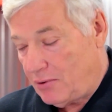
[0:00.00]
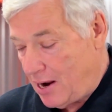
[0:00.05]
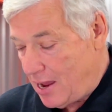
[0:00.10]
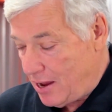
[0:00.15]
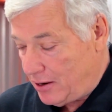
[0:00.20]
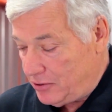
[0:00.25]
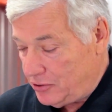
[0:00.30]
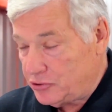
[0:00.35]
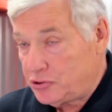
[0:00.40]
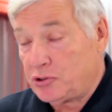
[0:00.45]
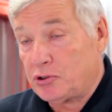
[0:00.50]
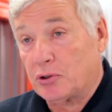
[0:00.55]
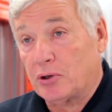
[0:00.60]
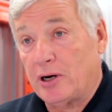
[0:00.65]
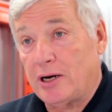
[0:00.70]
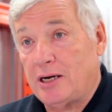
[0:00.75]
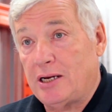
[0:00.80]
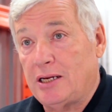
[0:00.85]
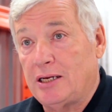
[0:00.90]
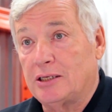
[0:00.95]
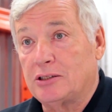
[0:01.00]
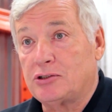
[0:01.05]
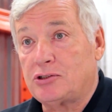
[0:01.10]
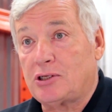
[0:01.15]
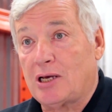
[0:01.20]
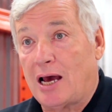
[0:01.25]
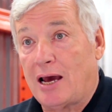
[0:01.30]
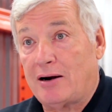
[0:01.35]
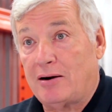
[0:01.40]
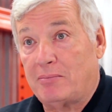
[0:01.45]
around destroying the
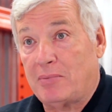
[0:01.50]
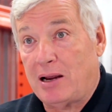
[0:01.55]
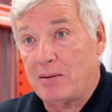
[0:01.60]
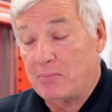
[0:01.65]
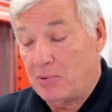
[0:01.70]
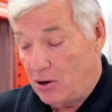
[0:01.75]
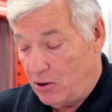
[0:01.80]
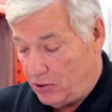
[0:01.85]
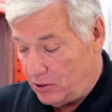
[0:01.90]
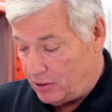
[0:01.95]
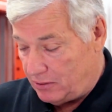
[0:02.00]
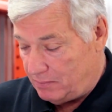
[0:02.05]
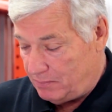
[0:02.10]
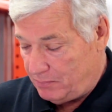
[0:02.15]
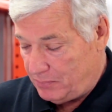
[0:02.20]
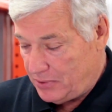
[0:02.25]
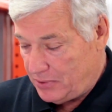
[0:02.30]
inside of my motor.